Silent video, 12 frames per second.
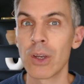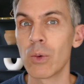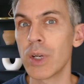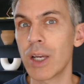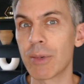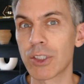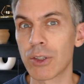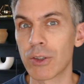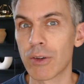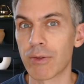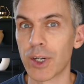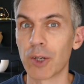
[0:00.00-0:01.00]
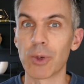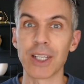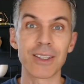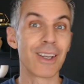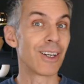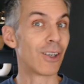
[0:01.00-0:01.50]
we have a ton of
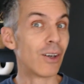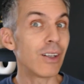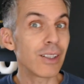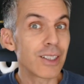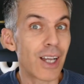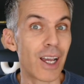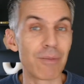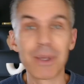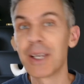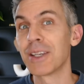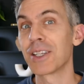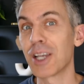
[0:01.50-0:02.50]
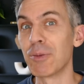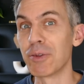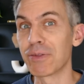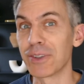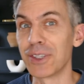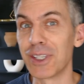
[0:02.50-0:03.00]
requests all the time coming
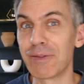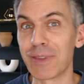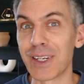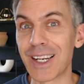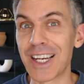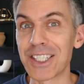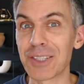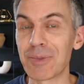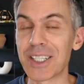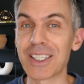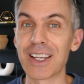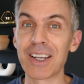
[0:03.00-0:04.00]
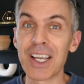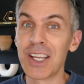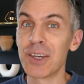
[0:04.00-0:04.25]
from different customers and